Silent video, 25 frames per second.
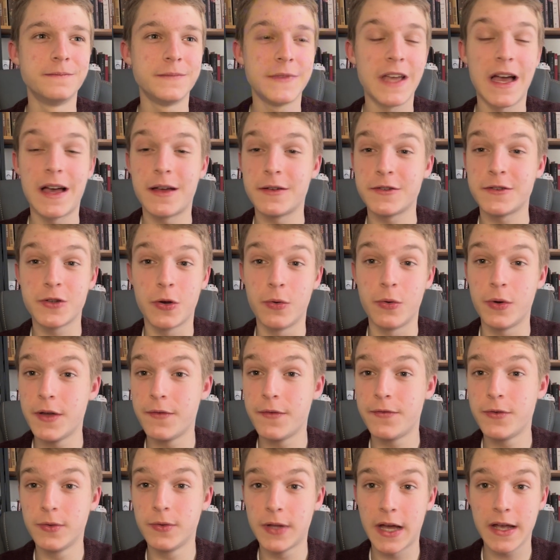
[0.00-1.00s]
Yeah, so
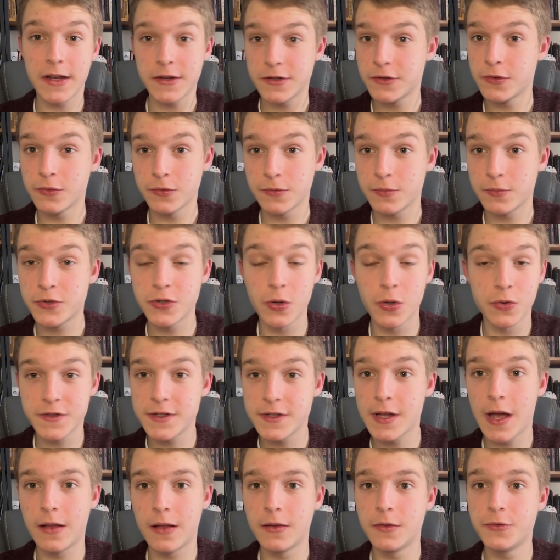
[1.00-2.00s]
if you like
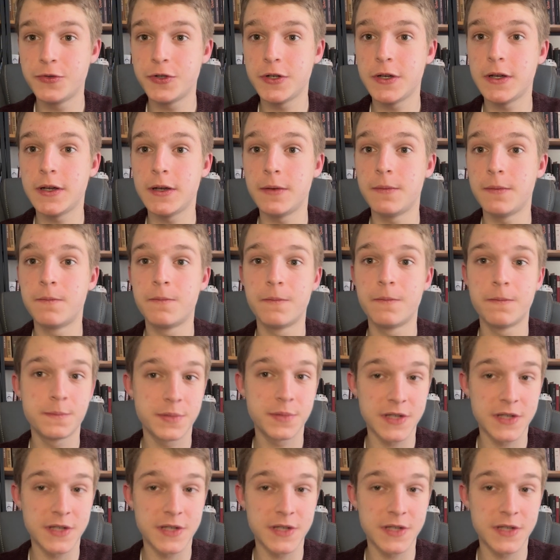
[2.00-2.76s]
sociology,